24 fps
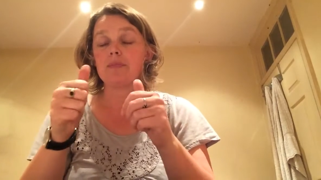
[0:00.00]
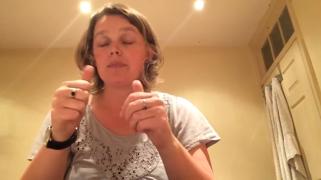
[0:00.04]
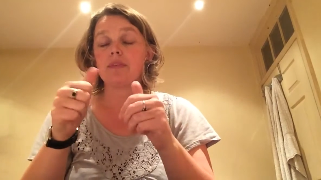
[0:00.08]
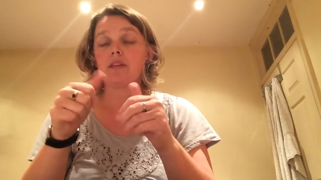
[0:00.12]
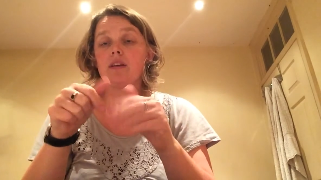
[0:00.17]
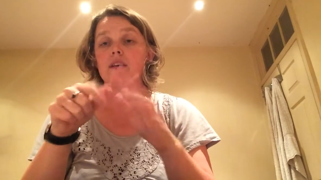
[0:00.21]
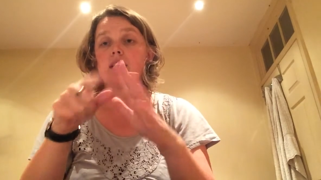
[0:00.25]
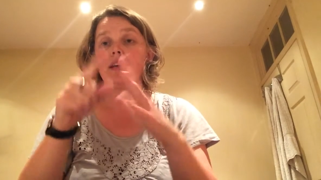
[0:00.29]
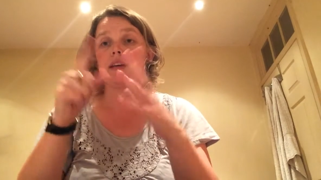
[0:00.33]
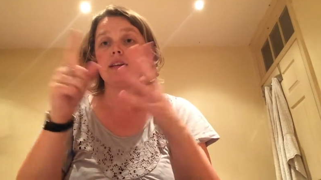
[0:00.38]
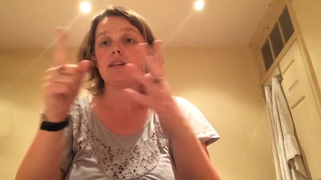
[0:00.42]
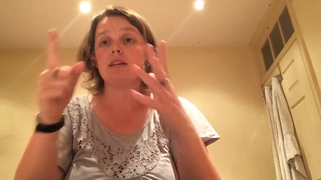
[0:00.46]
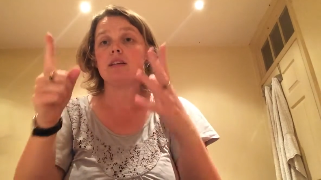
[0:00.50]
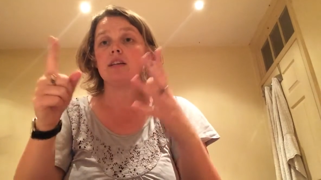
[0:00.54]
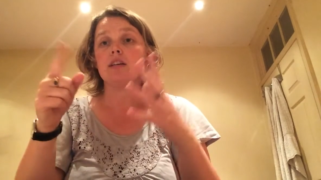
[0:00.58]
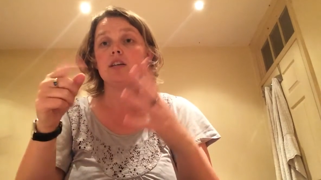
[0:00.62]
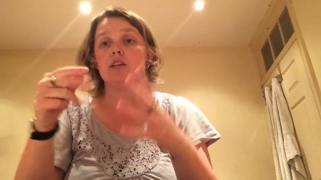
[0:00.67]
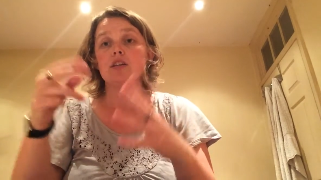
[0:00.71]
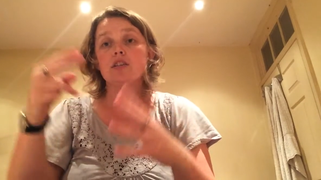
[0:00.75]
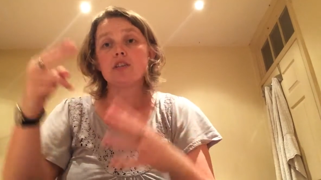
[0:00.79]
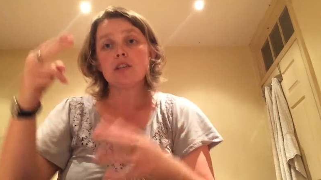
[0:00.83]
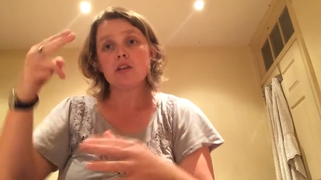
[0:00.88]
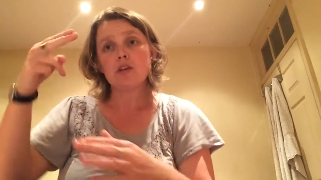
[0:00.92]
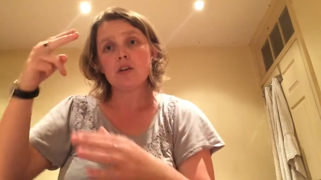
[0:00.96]
Okay.
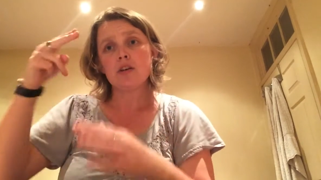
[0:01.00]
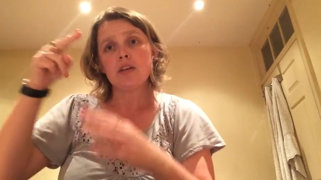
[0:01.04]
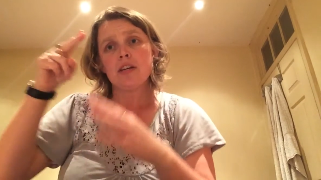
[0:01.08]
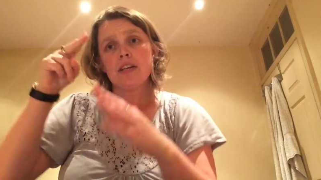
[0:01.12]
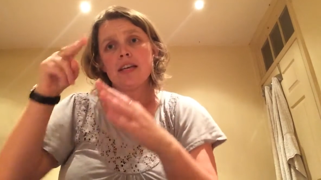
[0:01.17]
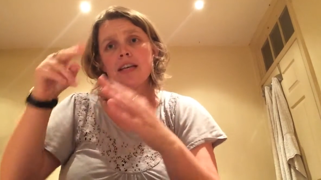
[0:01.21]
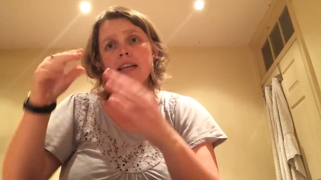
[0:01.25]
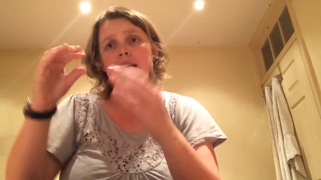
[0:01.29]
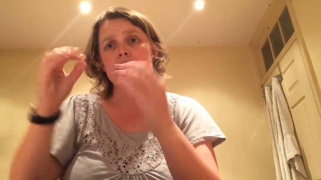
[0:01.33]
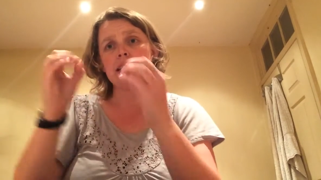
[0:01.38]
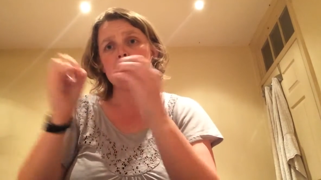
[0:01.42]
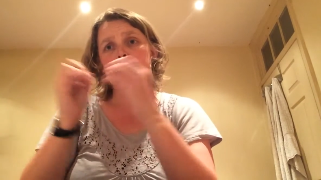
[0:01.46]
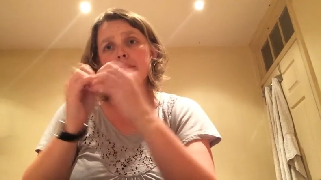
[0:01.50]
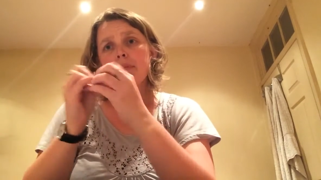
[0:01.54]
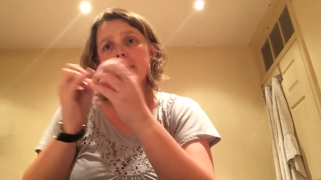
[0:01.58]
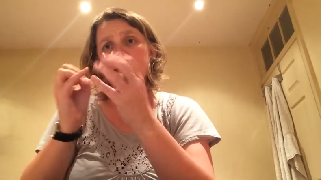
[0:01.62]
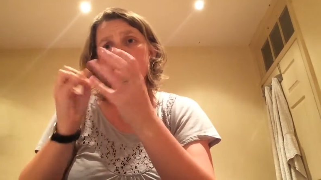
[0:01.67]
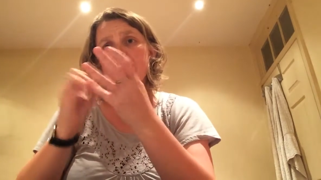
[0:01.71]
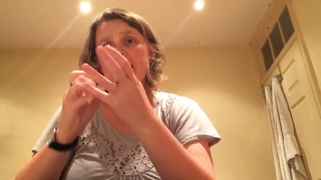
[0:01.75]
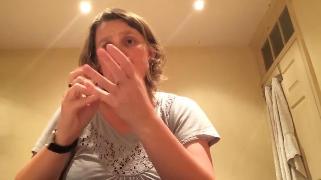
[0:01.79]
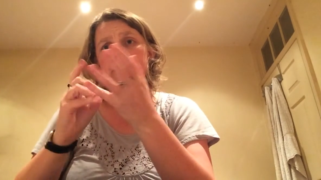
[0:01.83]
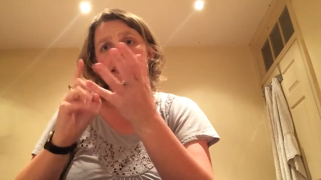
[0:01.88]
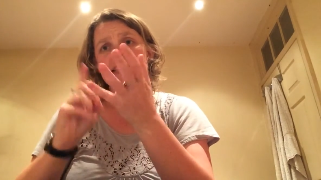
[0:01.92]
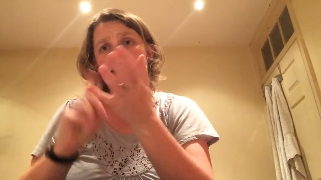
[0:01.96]
So in
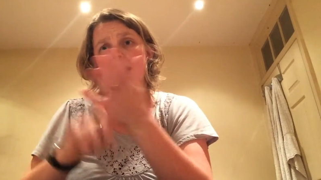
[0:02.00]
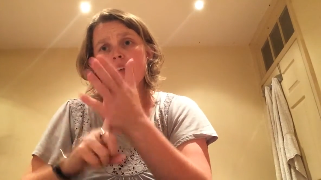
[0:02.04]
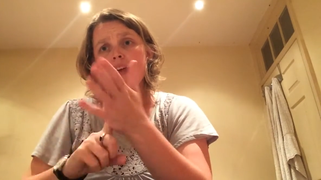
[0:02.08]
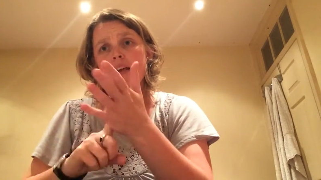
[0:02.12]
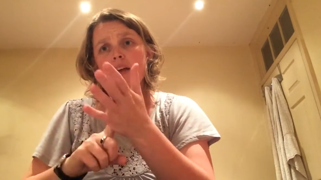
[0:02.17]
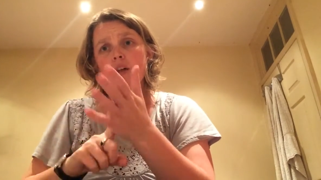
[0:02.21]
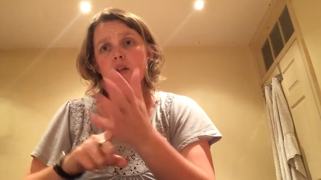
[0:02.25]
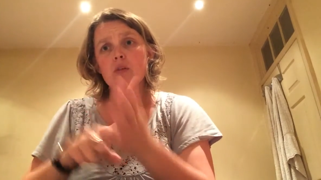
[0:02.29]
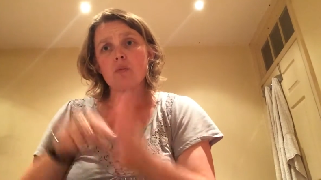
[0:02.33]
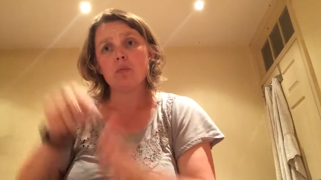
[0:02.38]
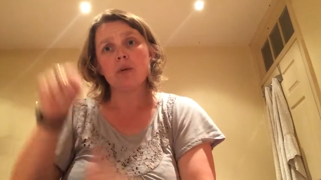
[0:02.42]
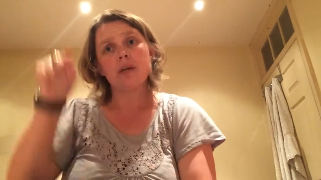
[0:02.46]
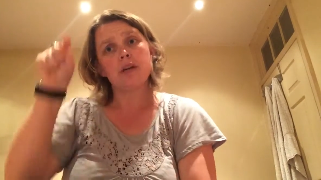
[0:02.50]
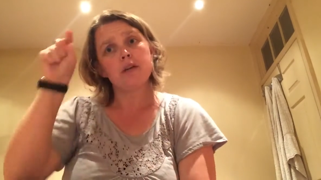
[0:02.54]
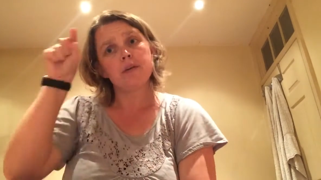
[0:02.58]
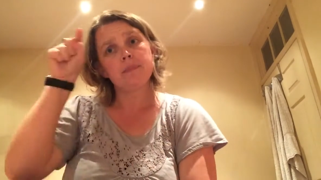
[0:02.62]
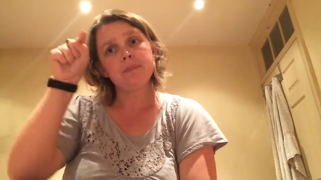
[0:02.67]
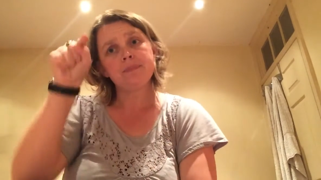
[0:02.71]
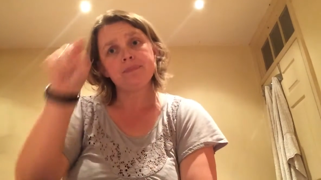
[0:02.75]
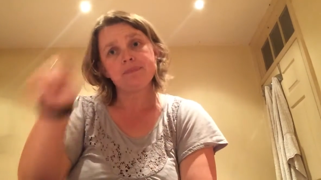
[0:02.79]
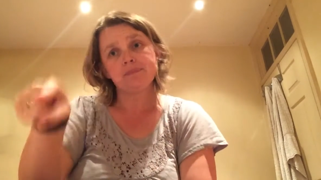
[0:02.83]
BSL we go,